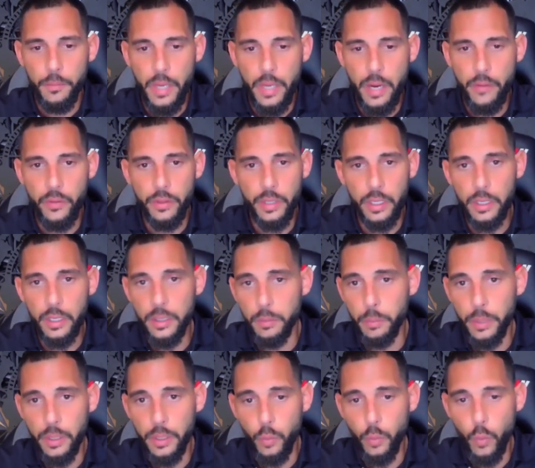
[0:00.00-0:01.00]
Everything can
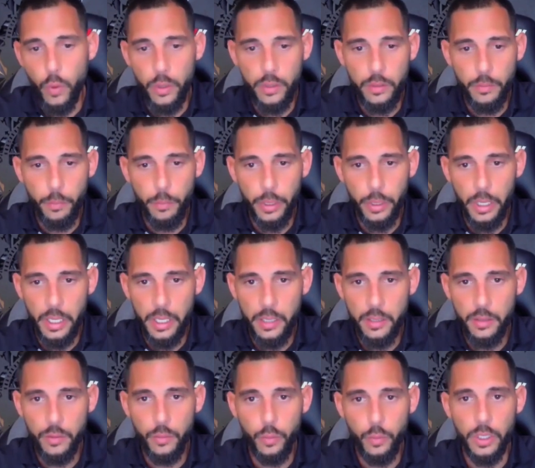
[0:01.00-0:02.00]
be in one
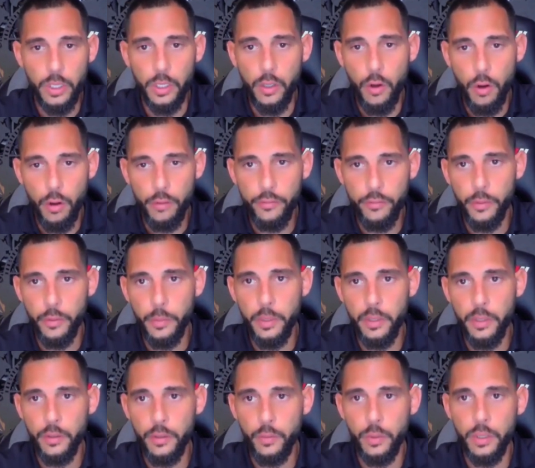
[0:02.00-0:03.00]
place. We can call from
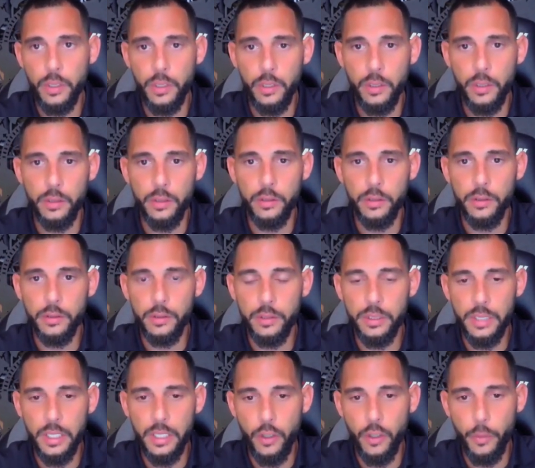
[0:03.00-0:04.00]
here. We can
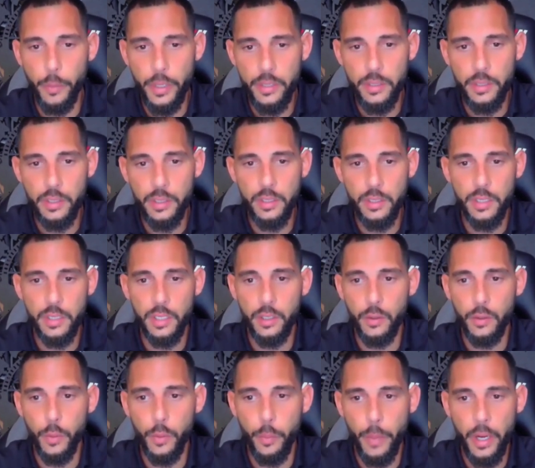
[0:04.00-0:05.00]
send our messages, send
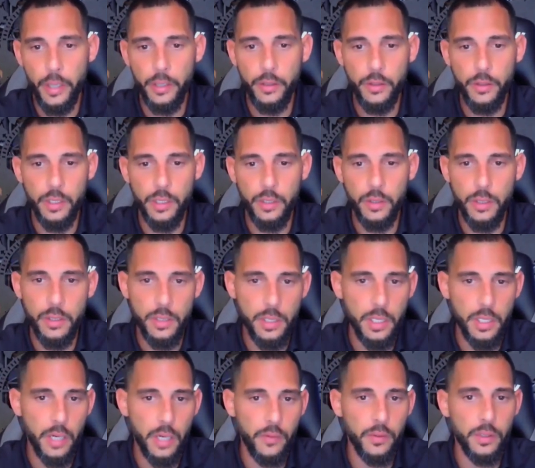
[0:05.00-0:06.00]
our reminders, and you can
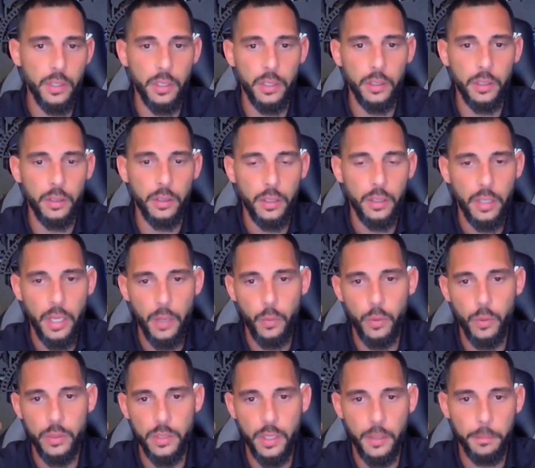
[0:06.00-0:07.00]
see everything at
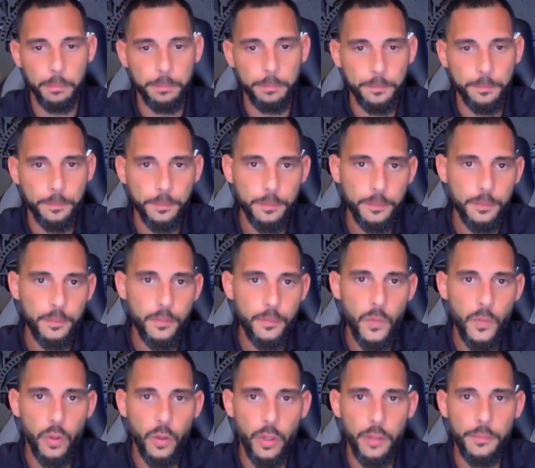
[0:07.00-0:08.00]
one time.
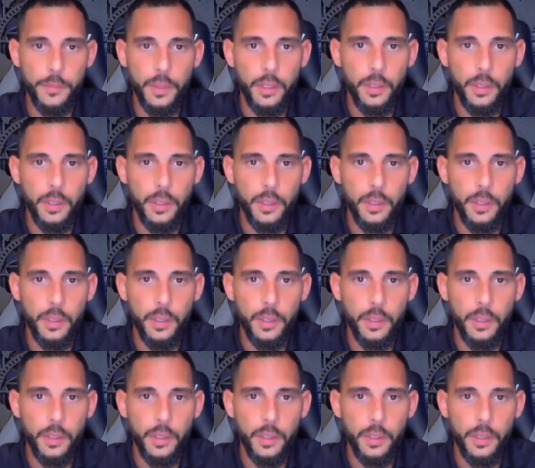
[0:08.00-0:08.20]
Okay.